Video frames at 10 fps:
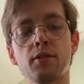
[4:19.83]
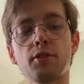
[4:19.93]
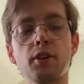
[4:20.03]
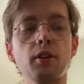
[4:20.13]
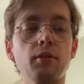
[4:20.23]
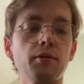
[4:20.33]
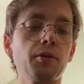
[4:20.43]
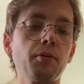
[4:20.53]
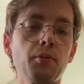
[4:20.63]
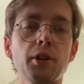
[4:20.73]
So
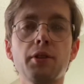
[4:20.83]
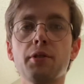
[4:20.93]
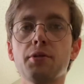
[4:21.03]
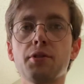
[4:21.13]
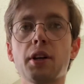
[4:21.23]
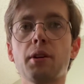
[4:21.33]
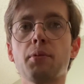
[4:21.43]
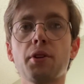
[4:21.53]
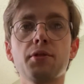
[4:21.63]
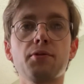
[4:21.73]
what are
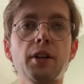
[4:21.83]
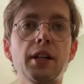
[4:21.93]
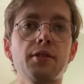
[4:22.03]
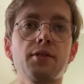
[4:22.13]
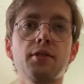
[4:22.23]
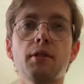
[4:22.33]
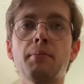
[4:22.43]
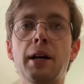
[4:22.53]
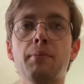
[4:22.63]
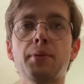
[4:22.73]
those frets? So I'm
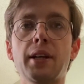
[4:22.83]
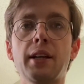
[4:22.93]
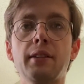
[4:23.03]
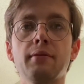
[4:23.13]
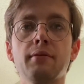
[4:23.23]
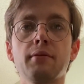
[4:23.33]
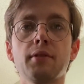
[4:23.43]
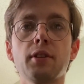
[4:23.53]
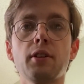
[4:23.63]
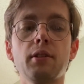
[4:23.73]
not playing
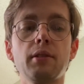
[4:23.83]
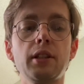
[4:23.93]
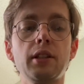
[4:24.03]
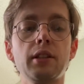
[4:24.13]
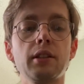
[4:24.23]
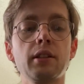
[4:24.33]
the low E.